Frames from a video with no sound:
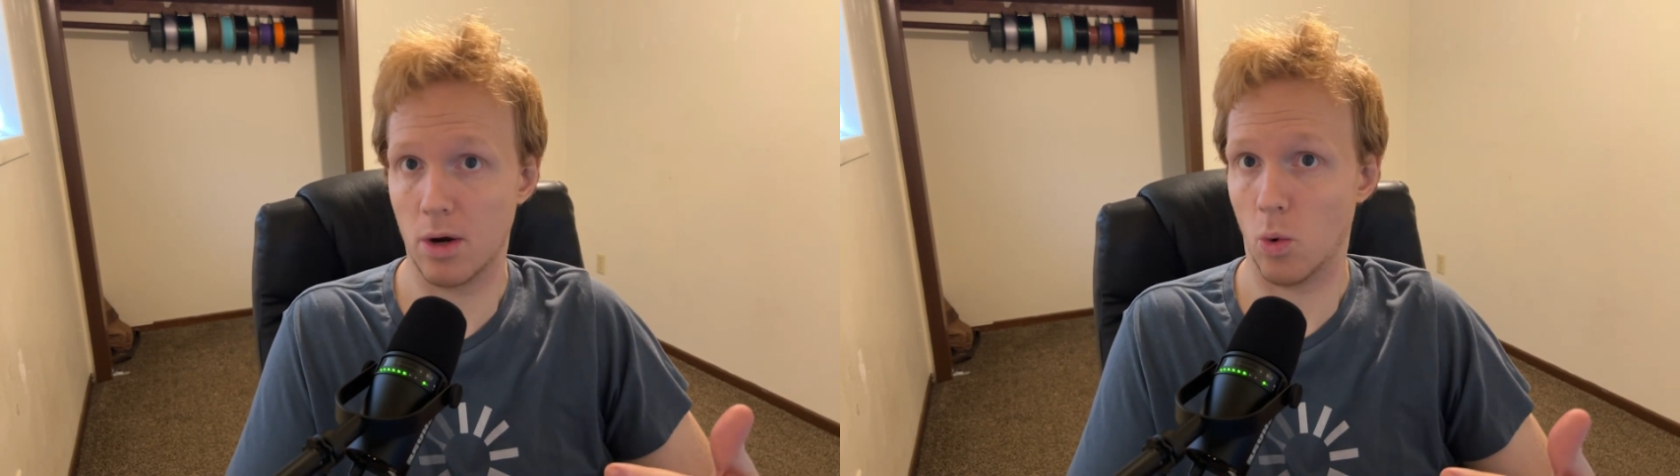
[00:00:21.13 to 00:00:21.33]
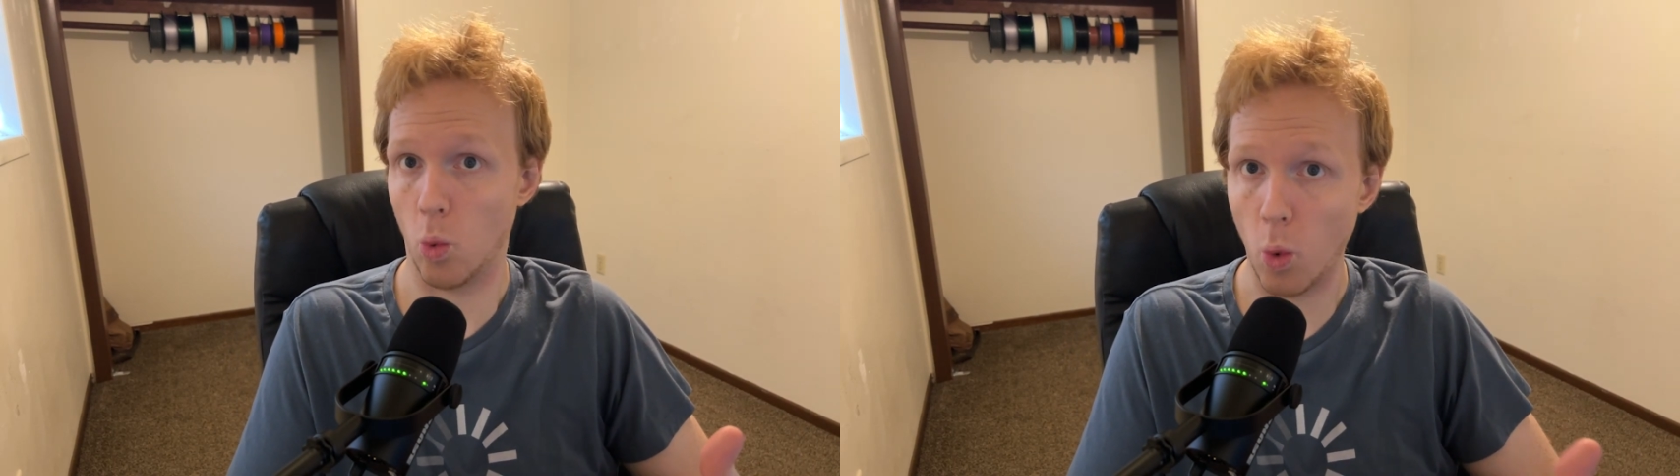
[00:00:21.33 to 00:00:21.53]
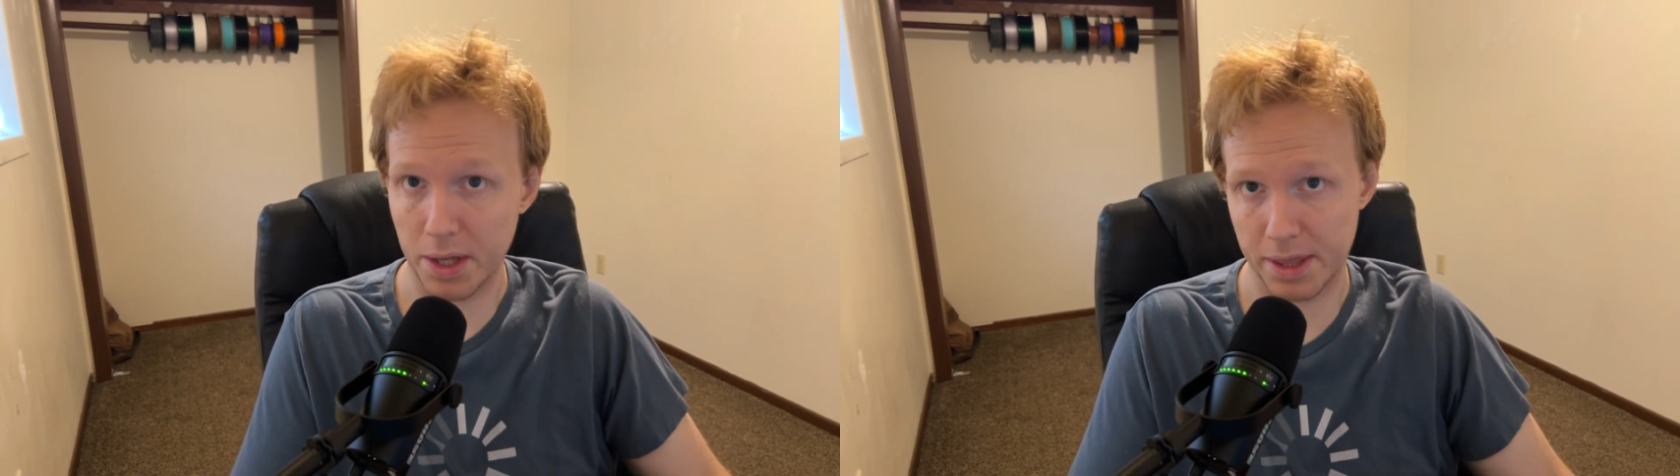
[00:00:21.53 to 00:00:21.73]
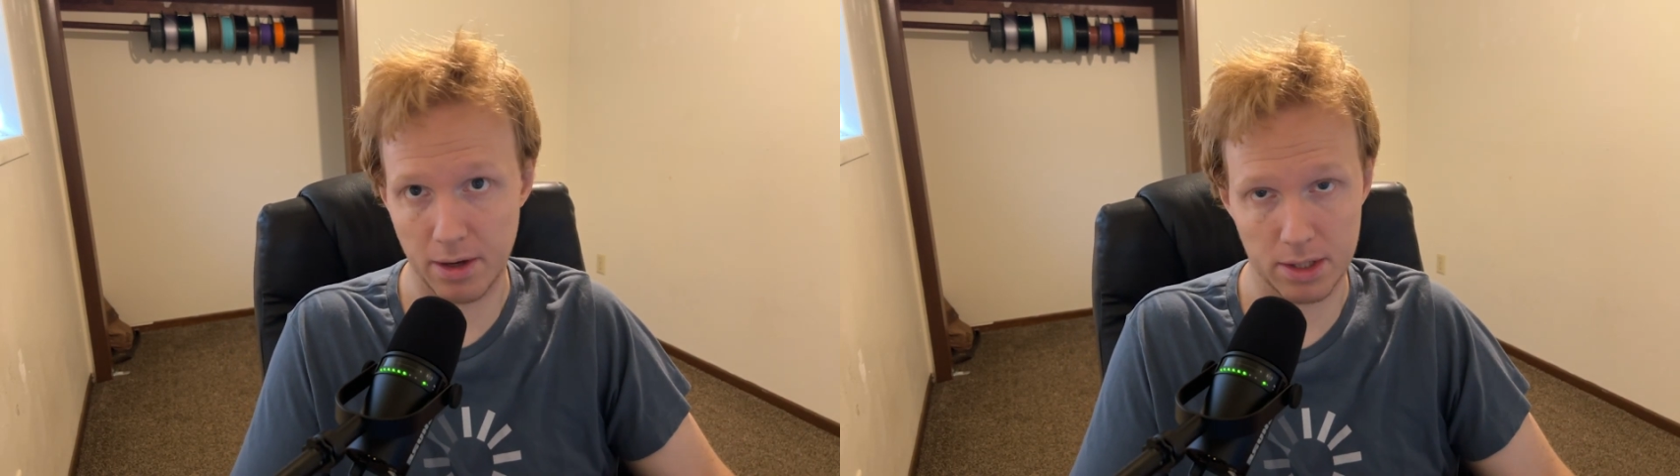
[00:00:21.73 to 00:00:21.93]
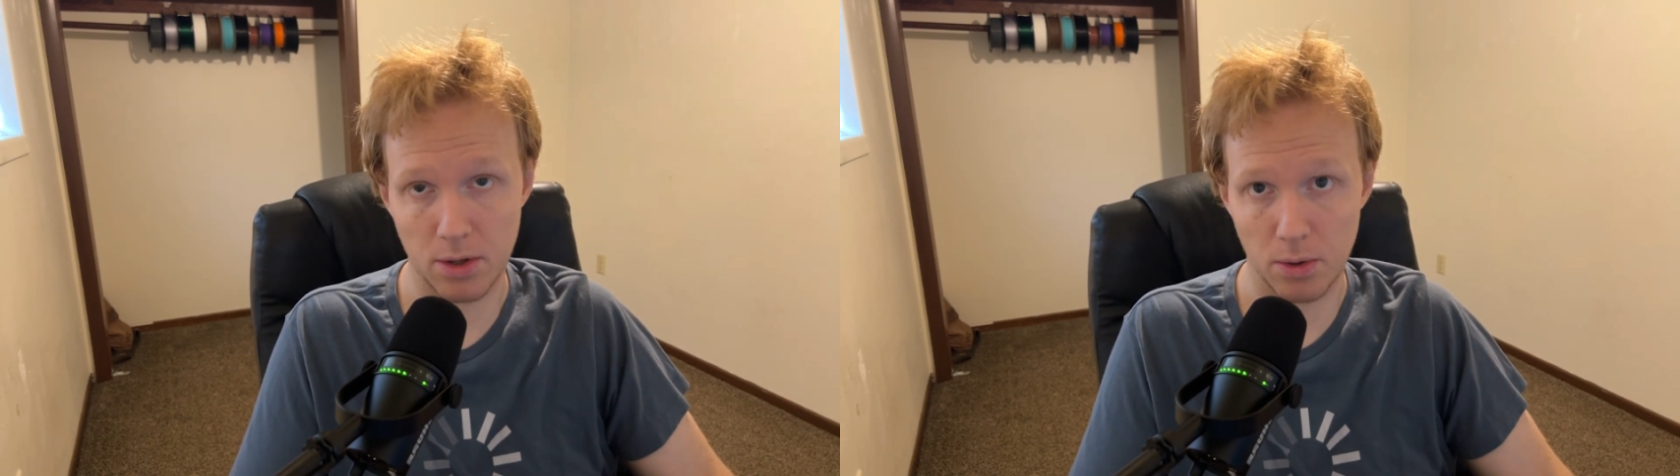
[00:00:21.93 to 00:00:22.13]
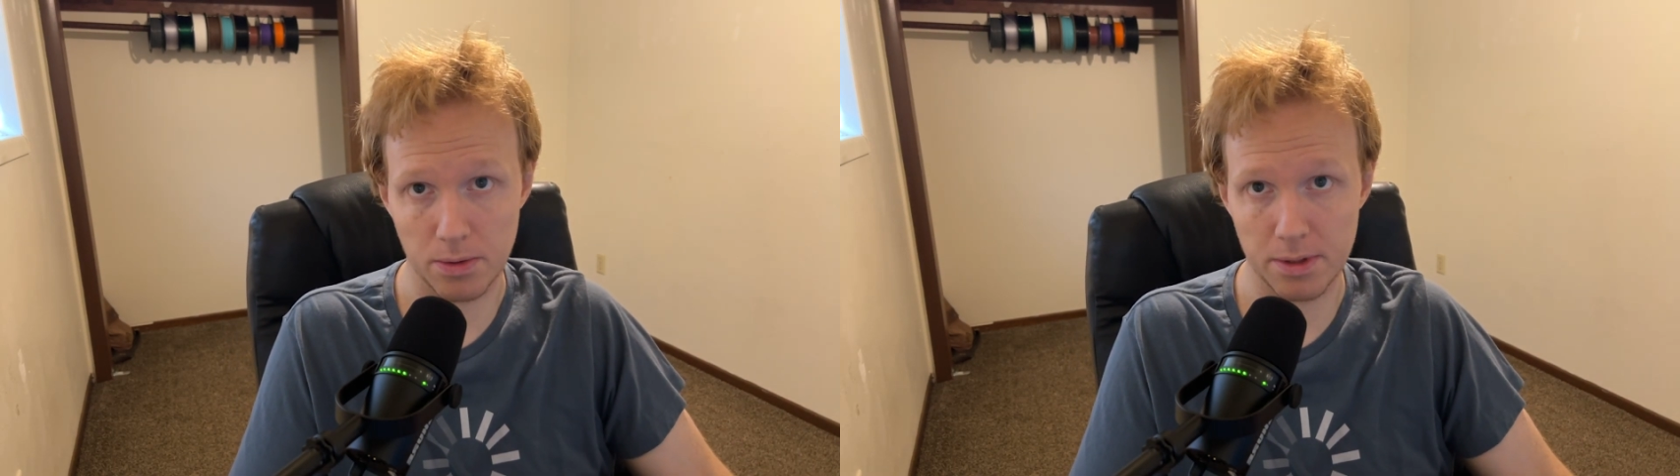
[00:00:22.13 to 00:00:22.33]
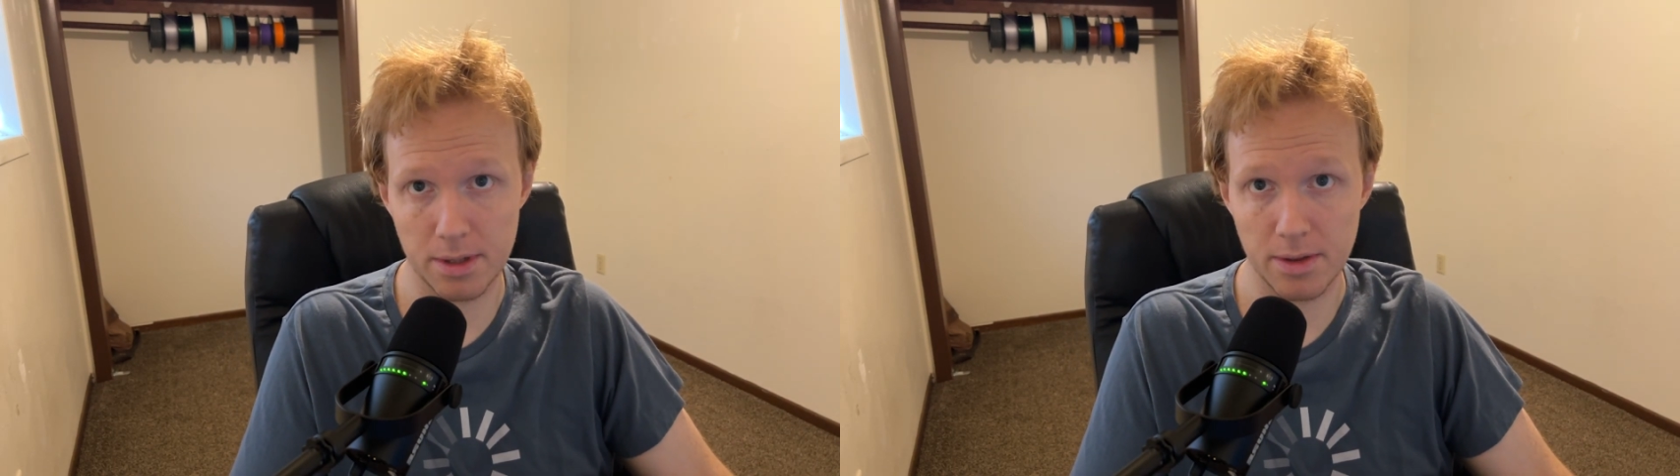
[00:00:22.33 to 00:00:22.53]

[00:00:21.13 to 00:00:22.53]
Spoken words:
what they're told.